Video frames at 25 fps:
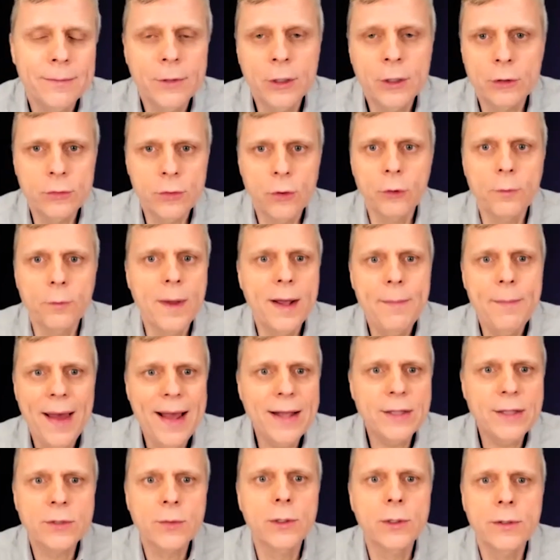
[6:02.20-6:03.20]
controlled by
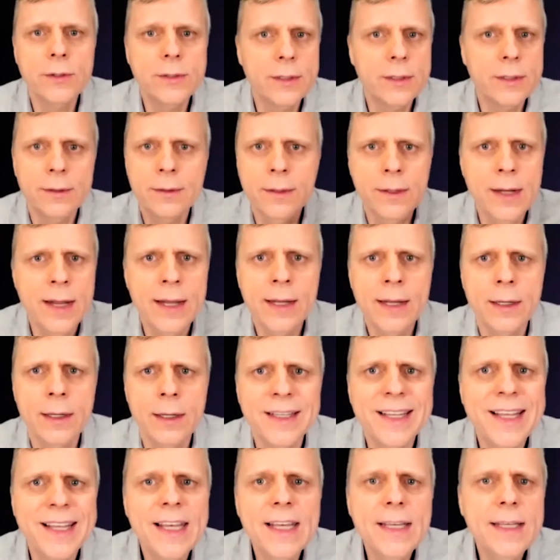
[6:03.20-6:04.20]
passwords and,
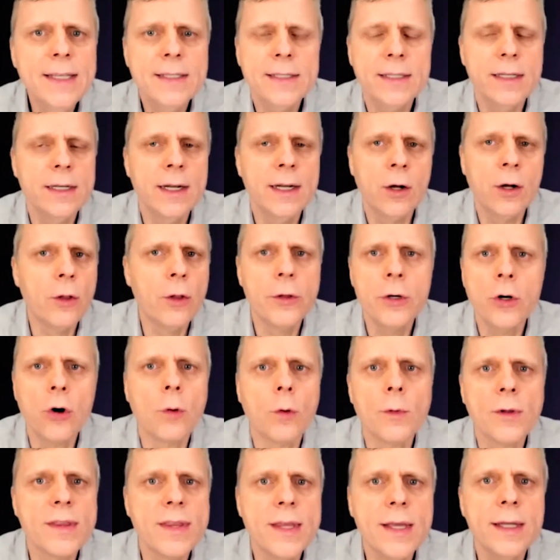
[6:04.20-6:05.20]
and keys and all the
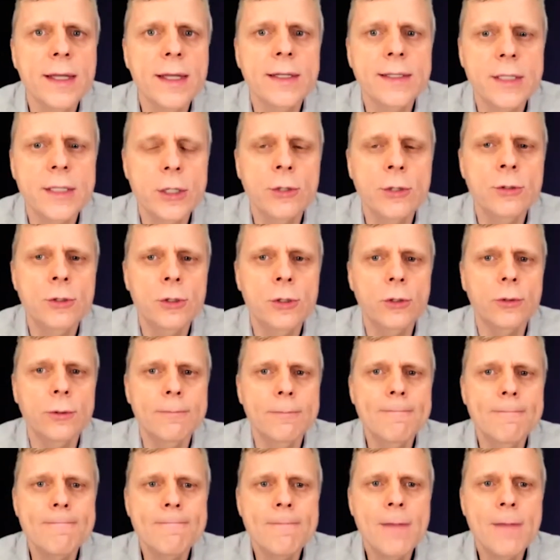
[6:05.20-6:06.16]
normal things that you do.